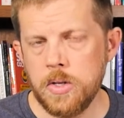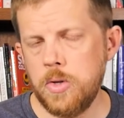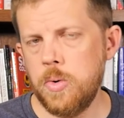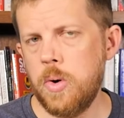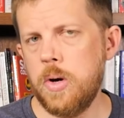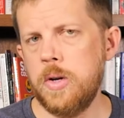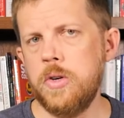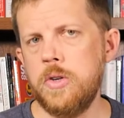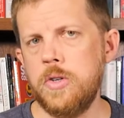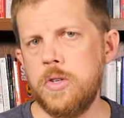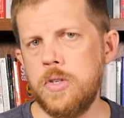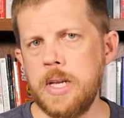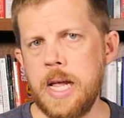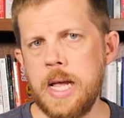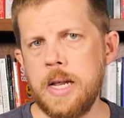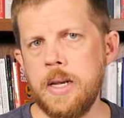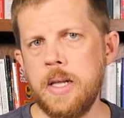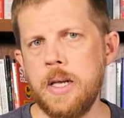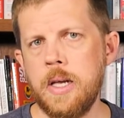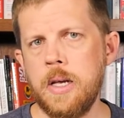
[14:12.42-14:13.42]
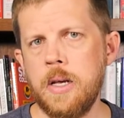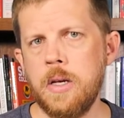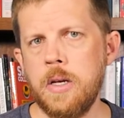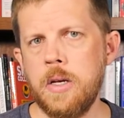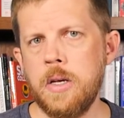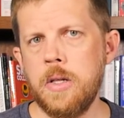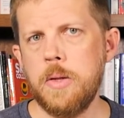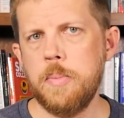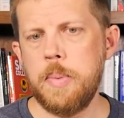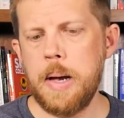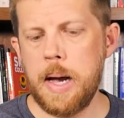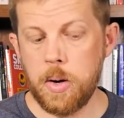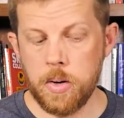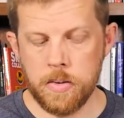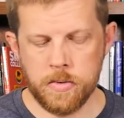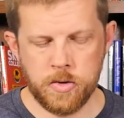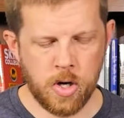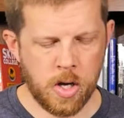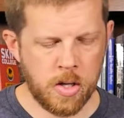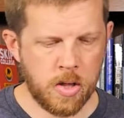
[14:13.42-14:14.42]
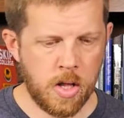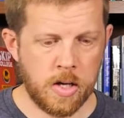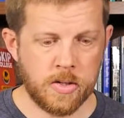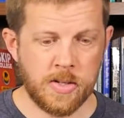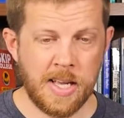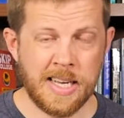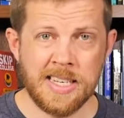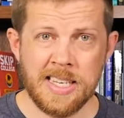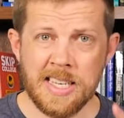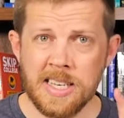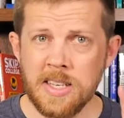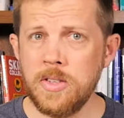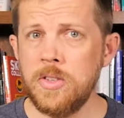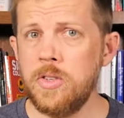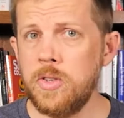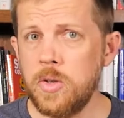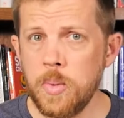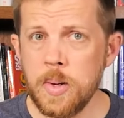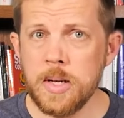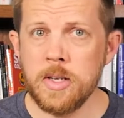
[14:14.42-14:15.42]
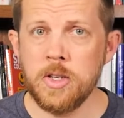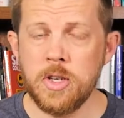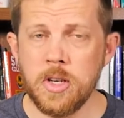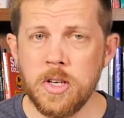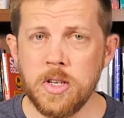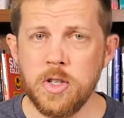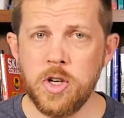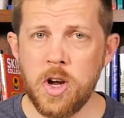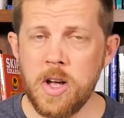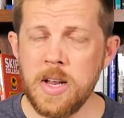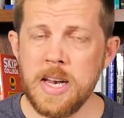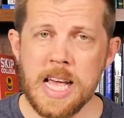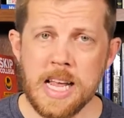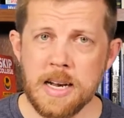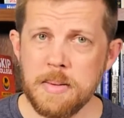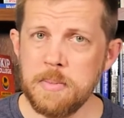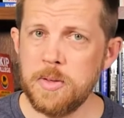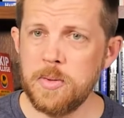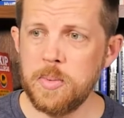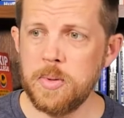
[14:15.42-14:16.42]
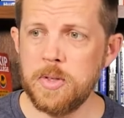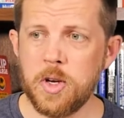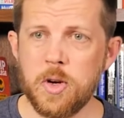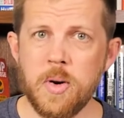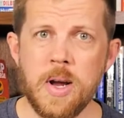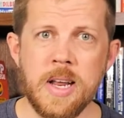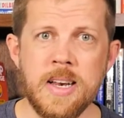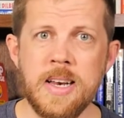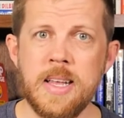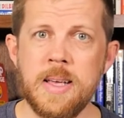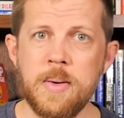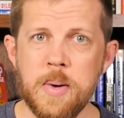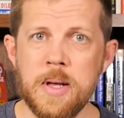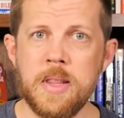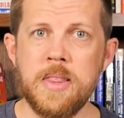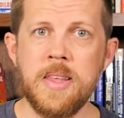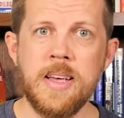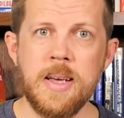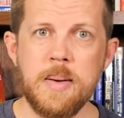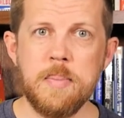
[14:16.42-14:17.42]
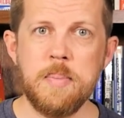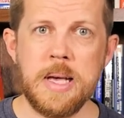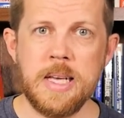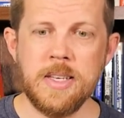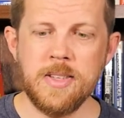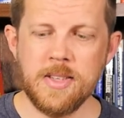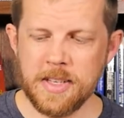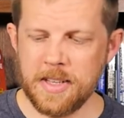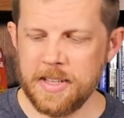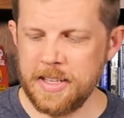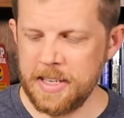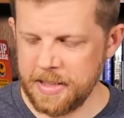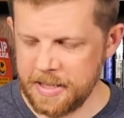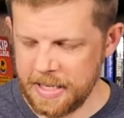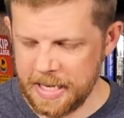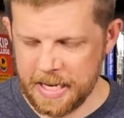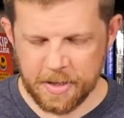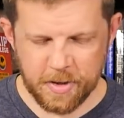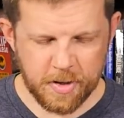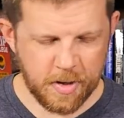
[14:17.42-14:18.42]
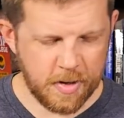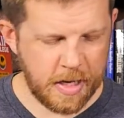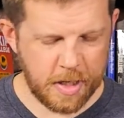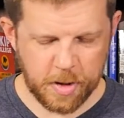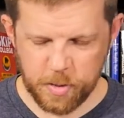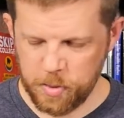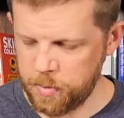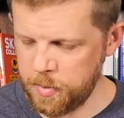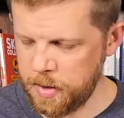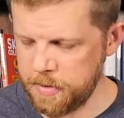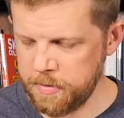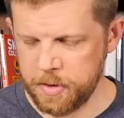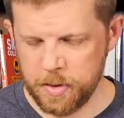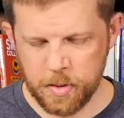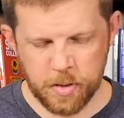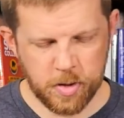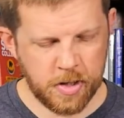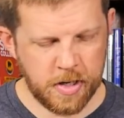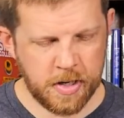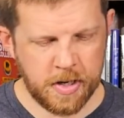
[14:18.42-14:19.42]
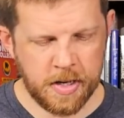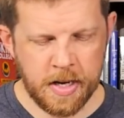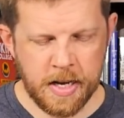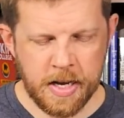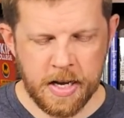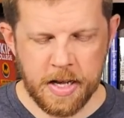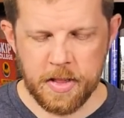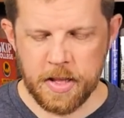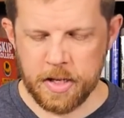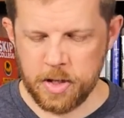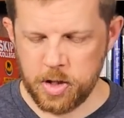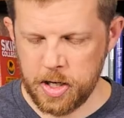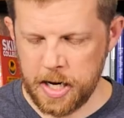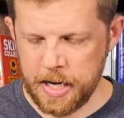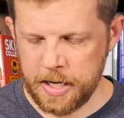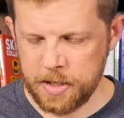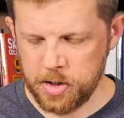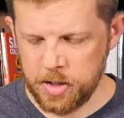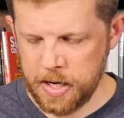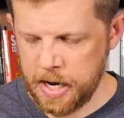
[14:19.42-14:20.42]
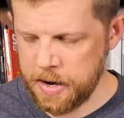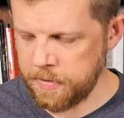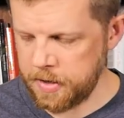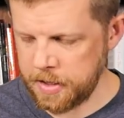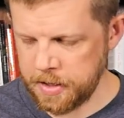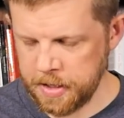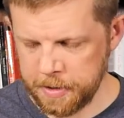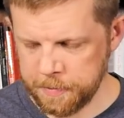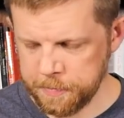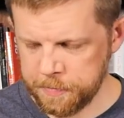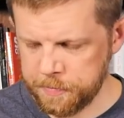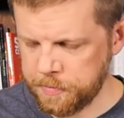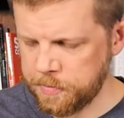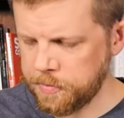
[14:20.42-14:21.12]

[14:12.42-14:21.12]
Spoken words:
to understanding the power of John Locke's ideas, to which John Adams was crediting with basically the intellectual revolution that changed everything.